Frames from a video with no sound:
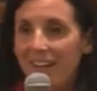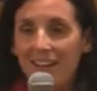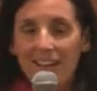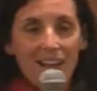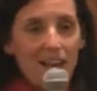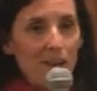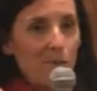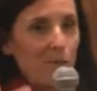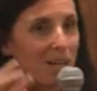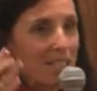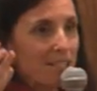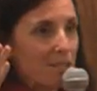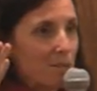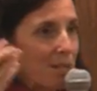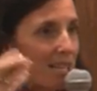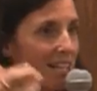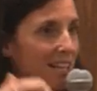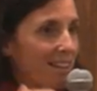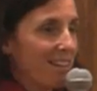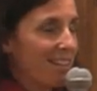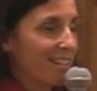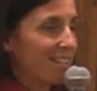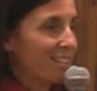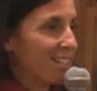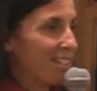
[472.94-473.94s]
I went to bed
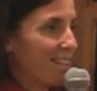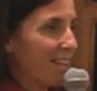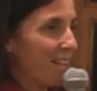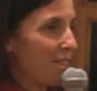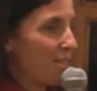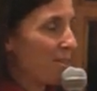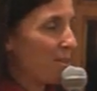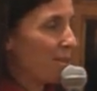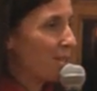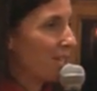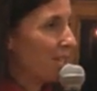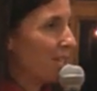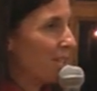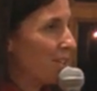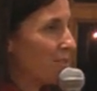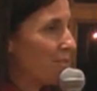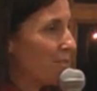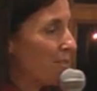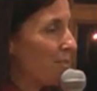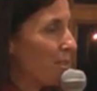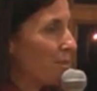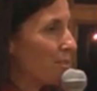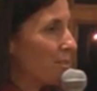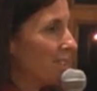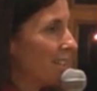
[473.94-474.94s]
election night
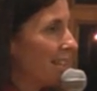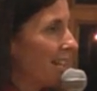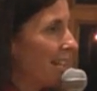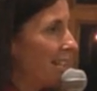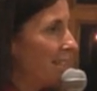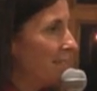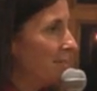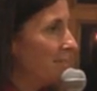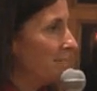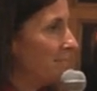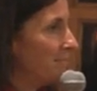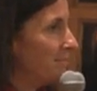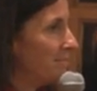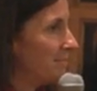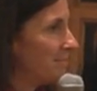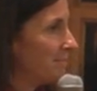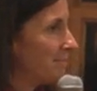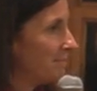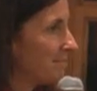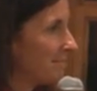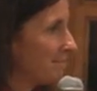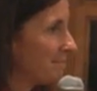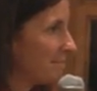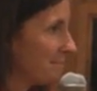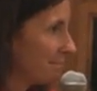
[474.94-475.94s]
1,300 votes ahead.
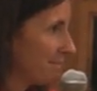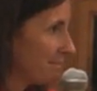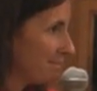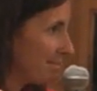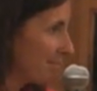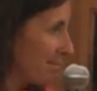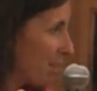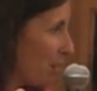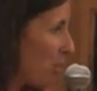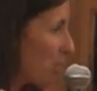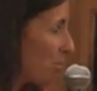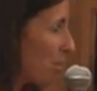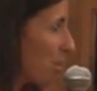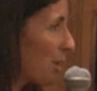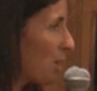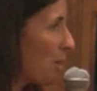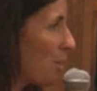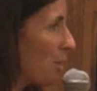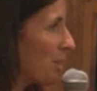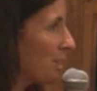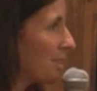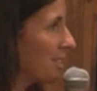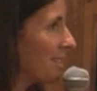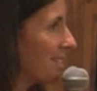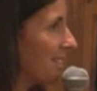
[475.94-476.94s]
Over the
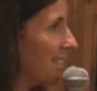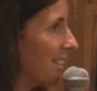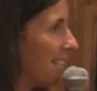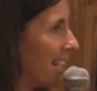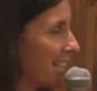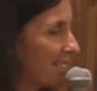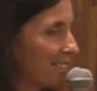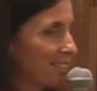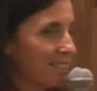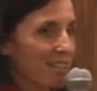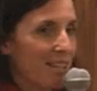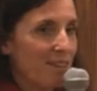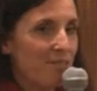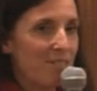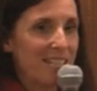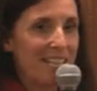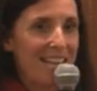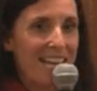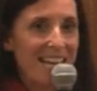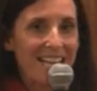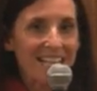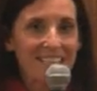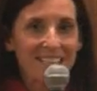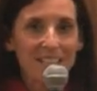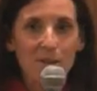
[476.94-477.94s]
course of the next 11
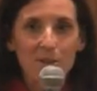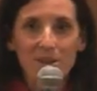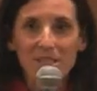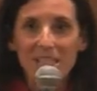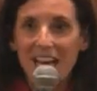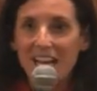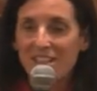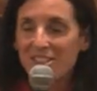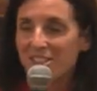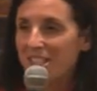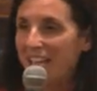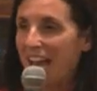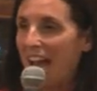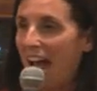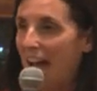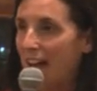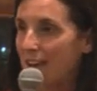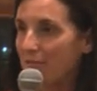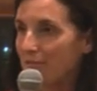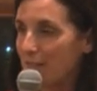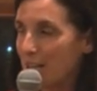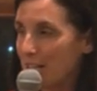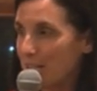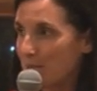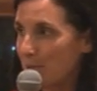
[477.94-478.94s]
days, I was actually
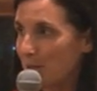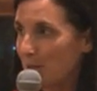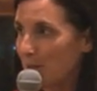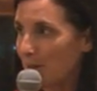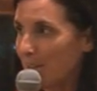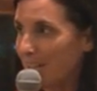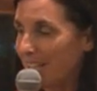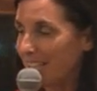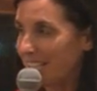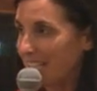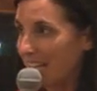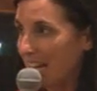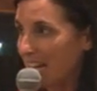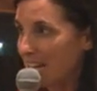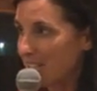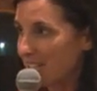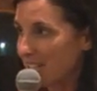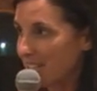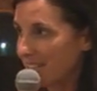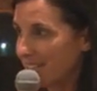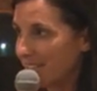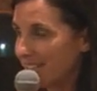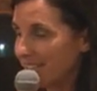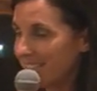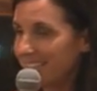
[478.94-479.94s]
at freshman
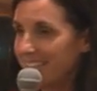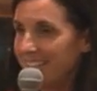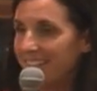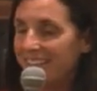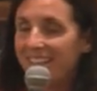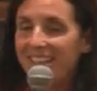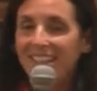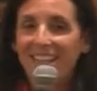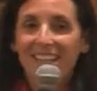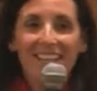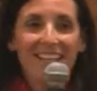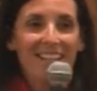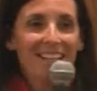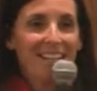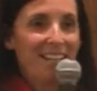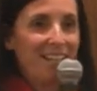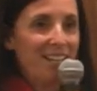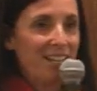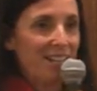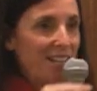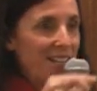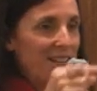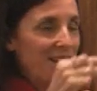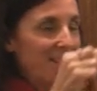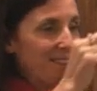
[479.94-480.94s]
orientation.
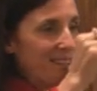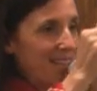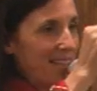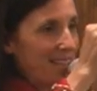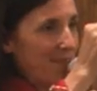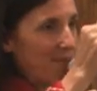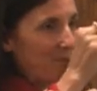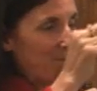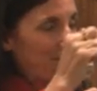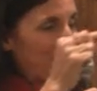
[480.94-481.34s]
They